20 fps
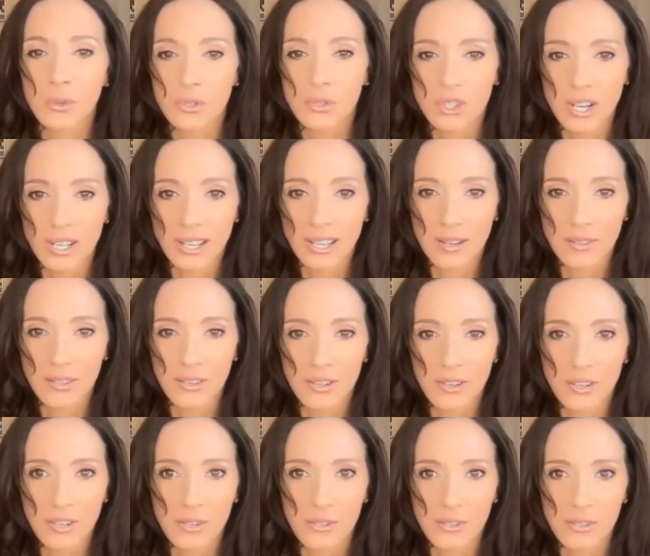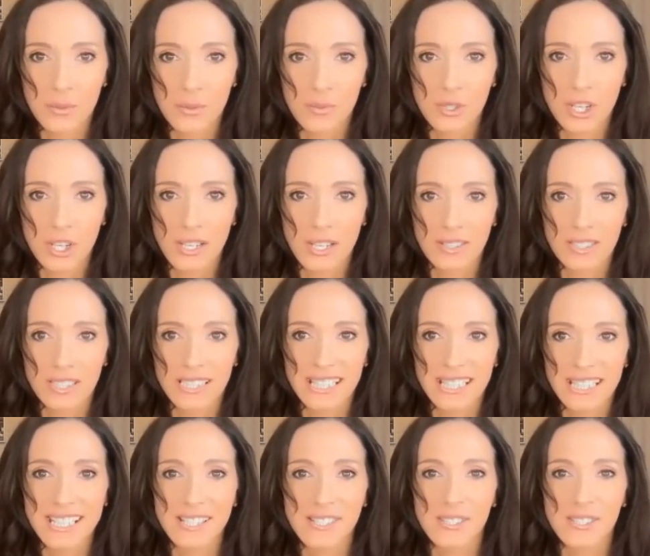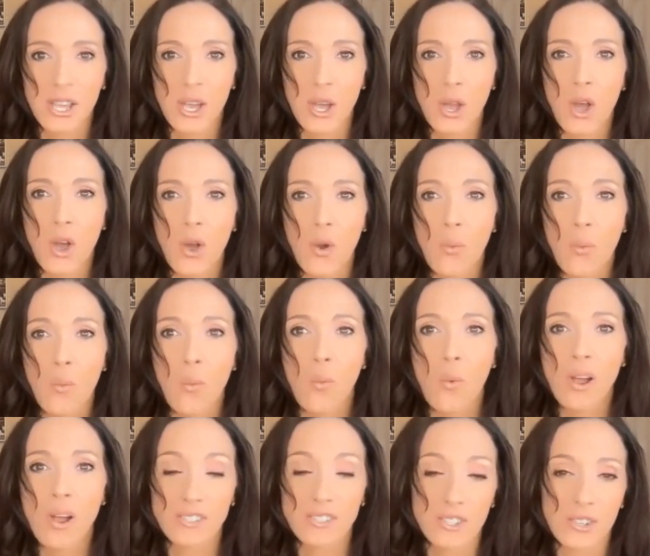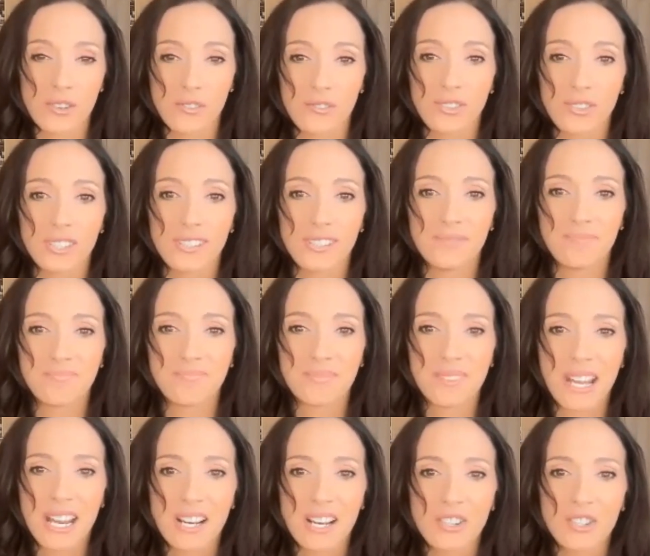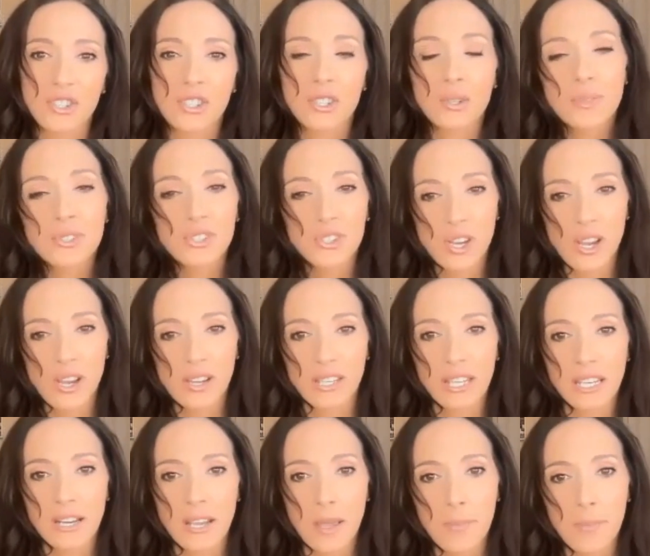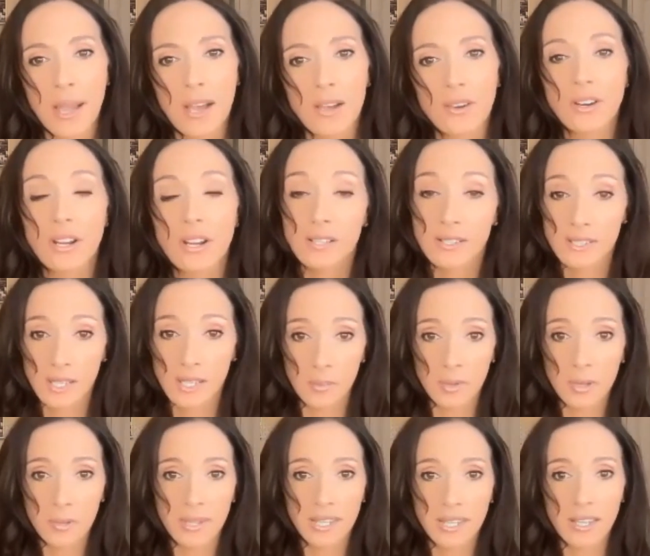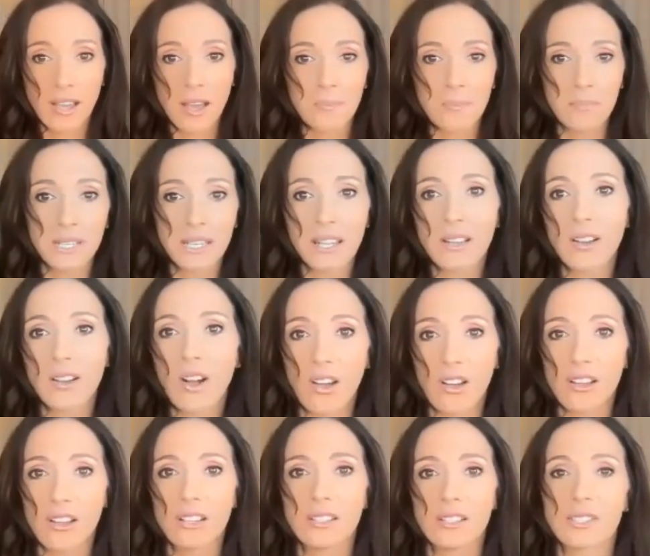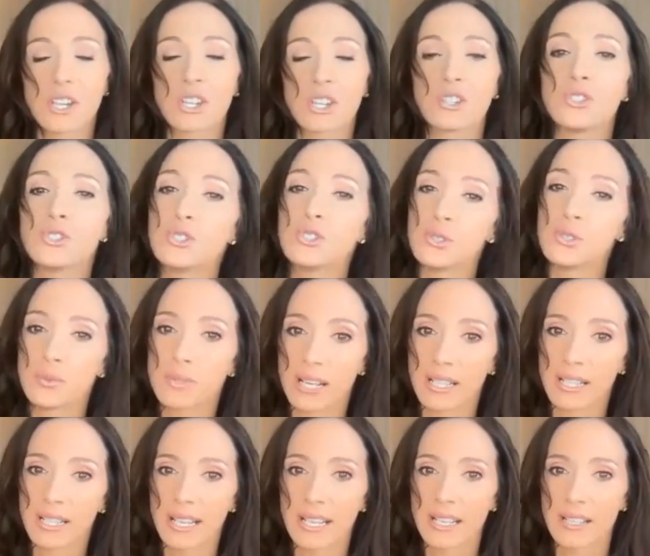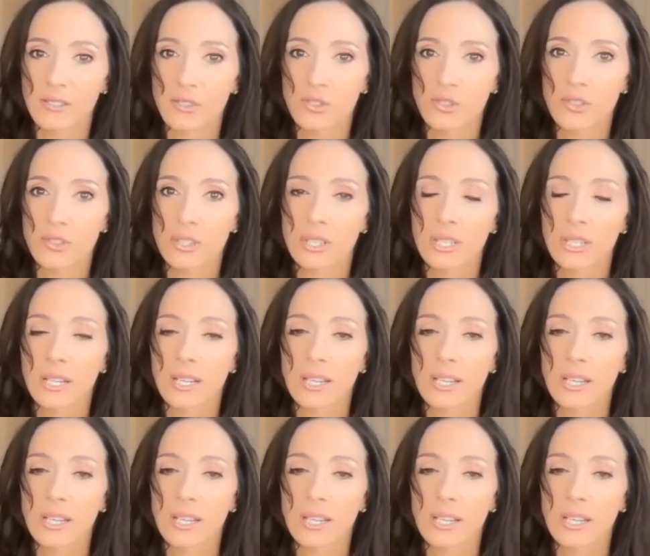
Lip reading: Go check out her YouTube channel. It is wonderful. She was talking about a supplement company called Do Not Age.